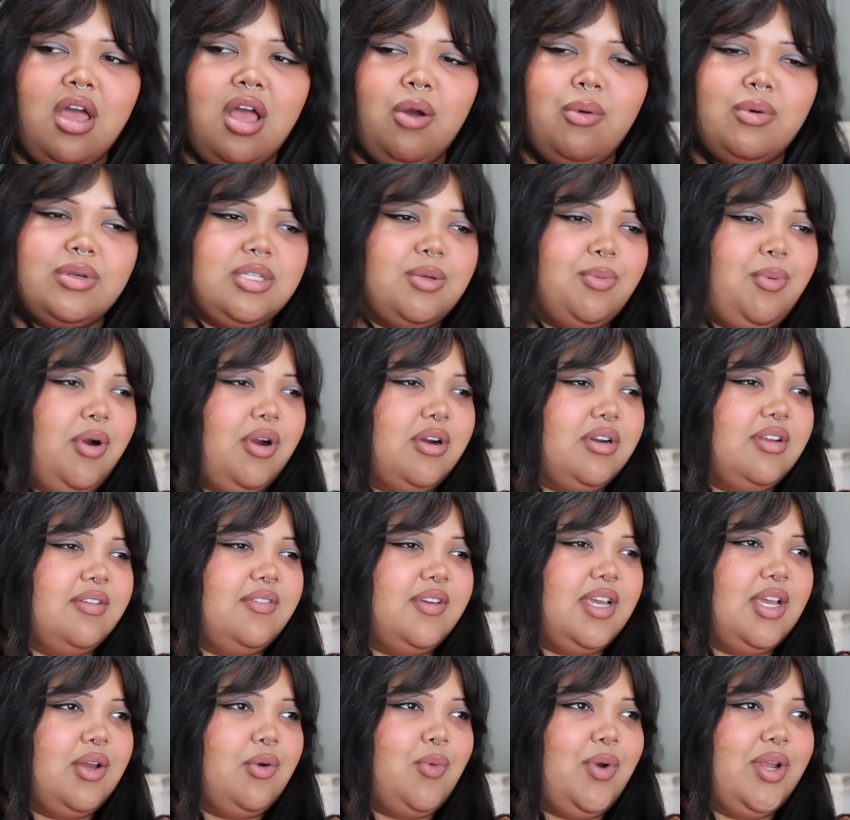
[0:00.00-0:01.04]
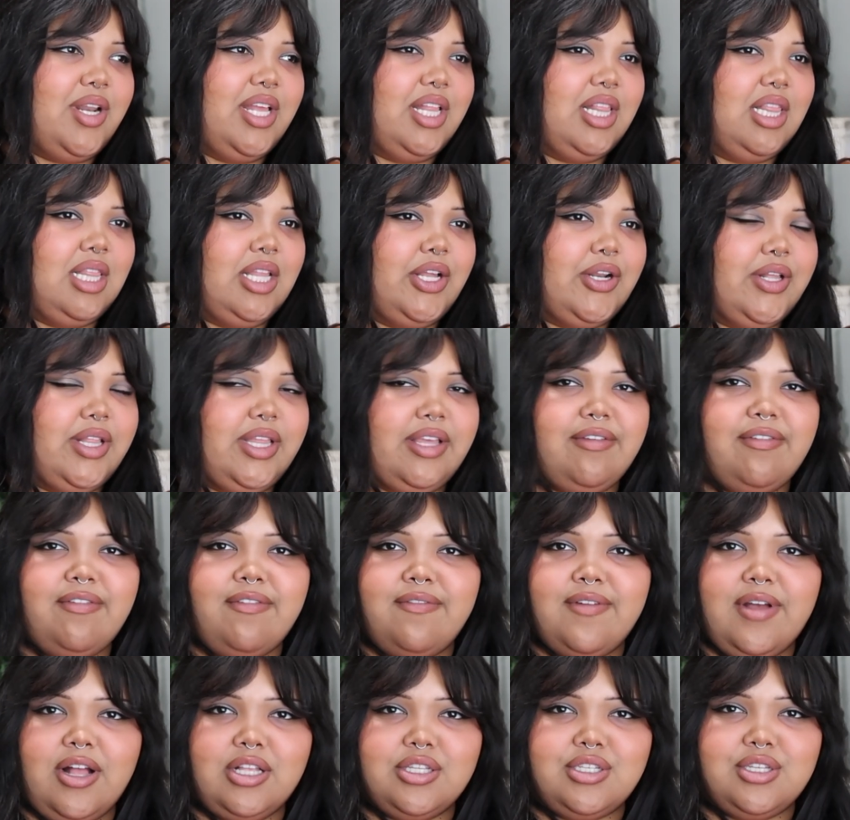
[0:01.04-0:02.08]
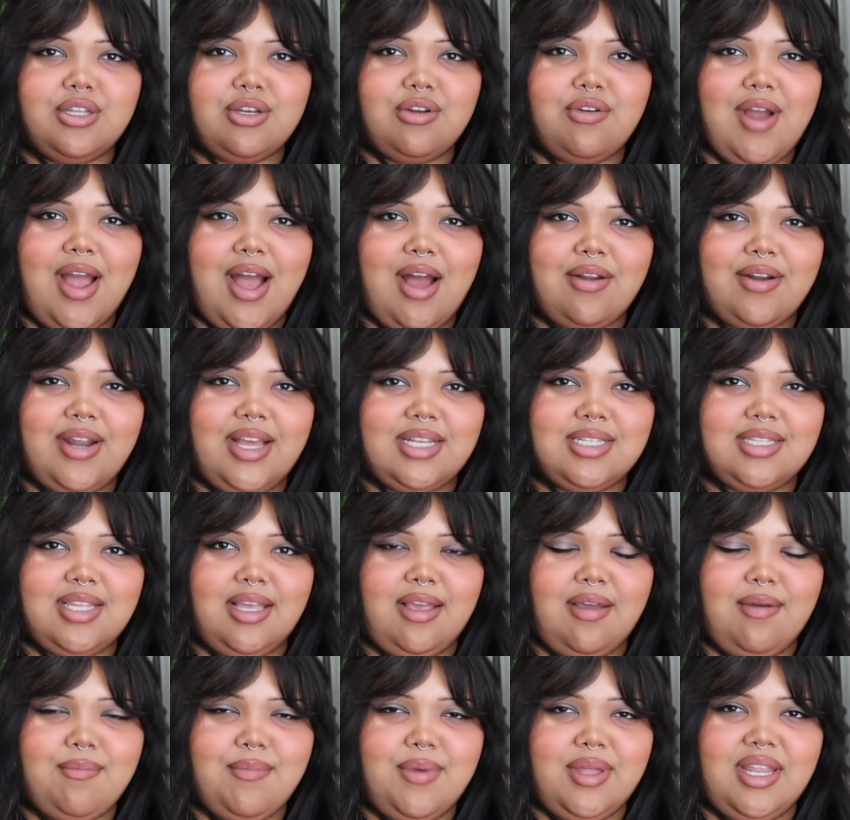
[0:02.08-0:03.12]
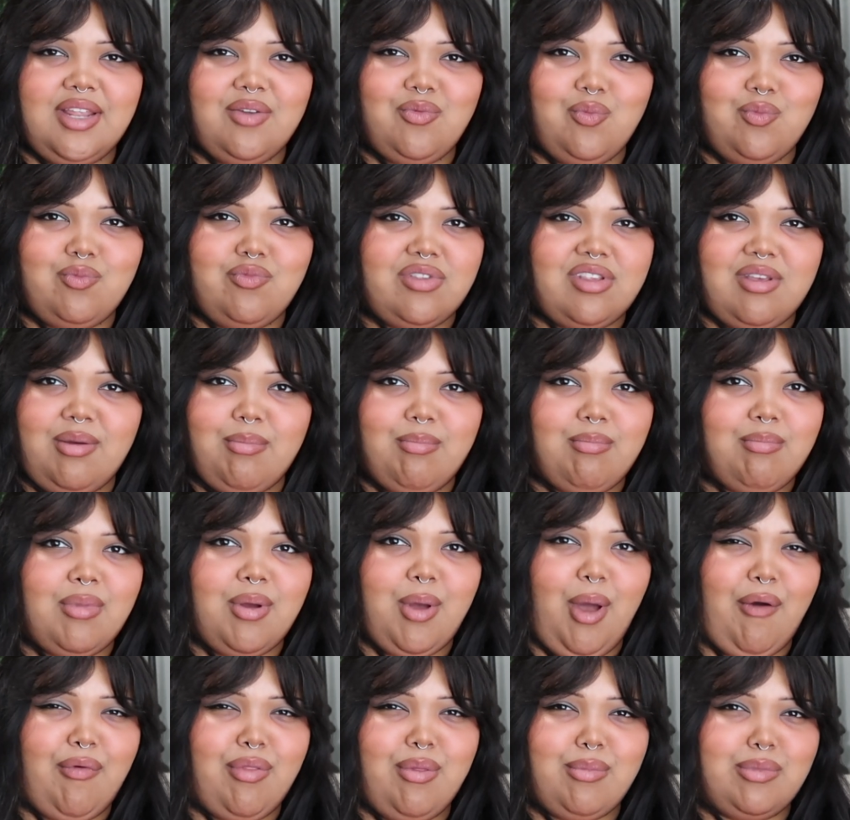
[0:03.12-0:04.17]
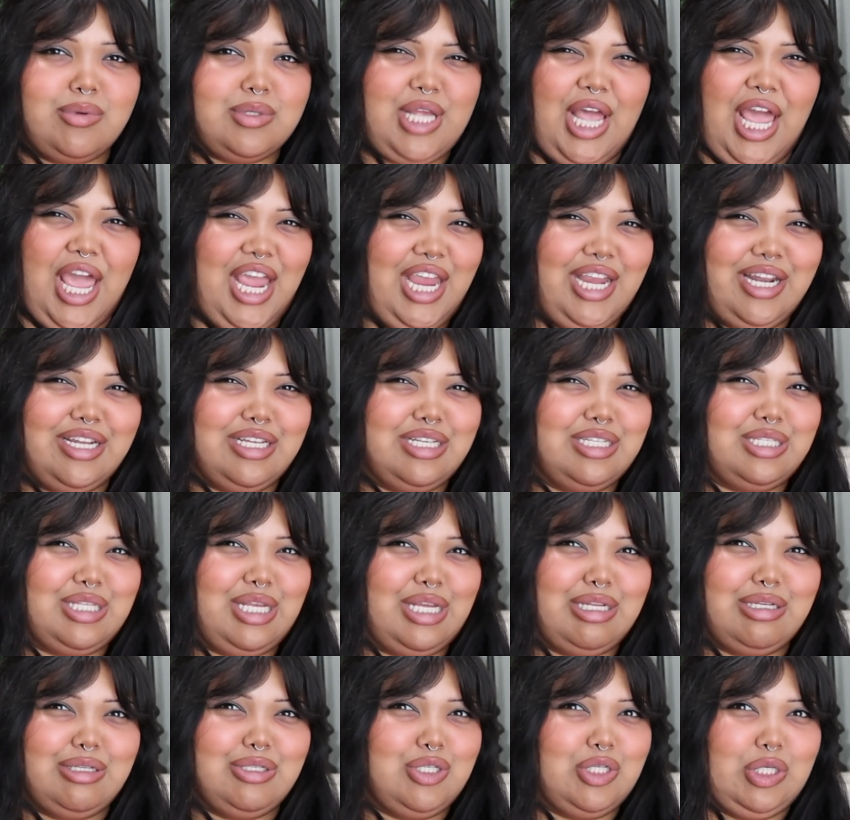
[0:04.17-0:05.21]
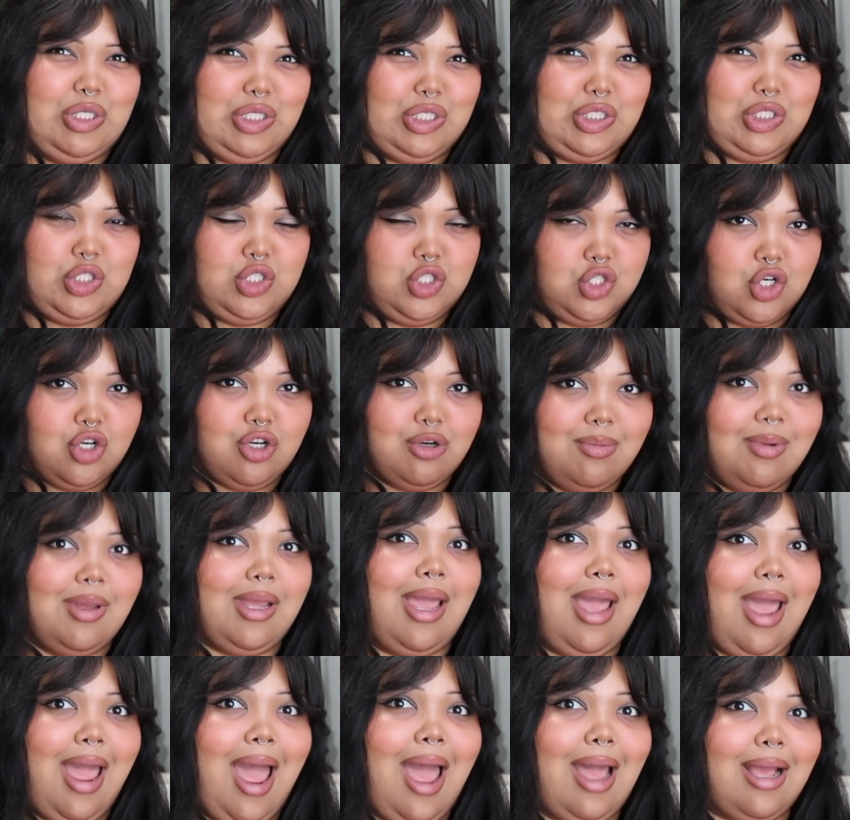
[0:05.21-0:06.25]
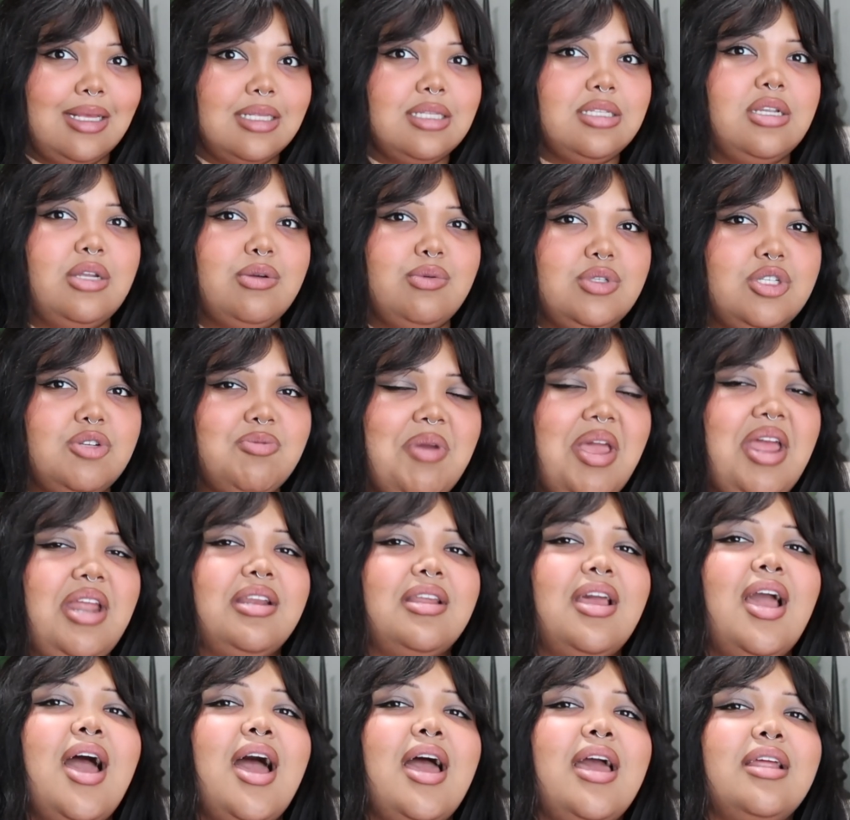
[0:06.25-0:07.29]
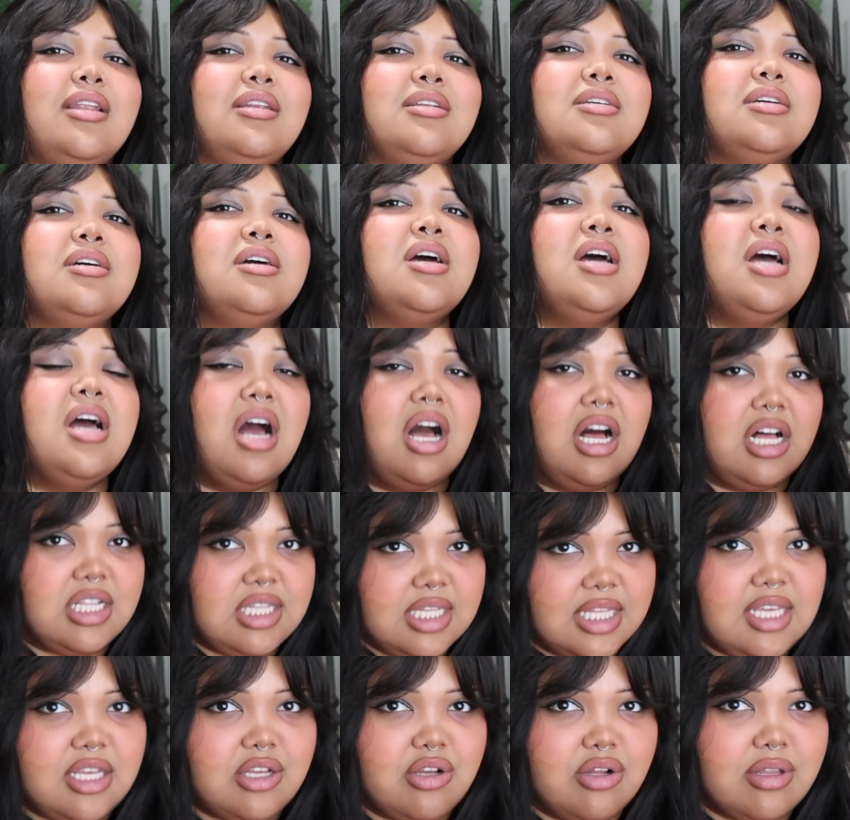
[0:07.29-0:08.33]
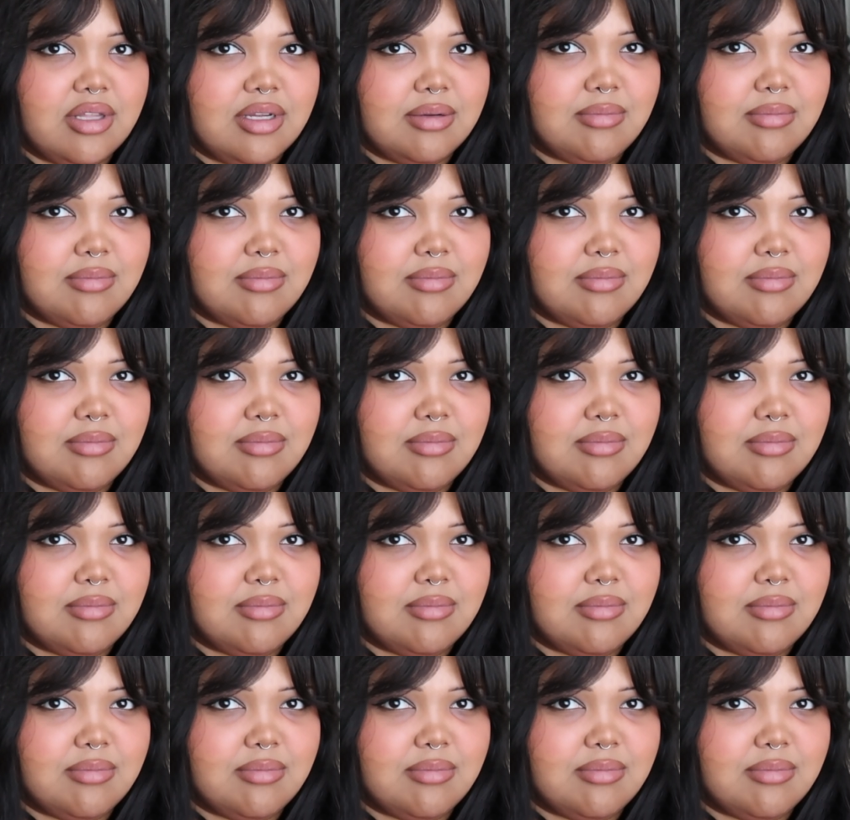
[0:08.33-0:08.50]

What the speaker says: was a part of it when it literally fell to the ground as they committed some of the most heinous and disturbing acts known to mankind, illegal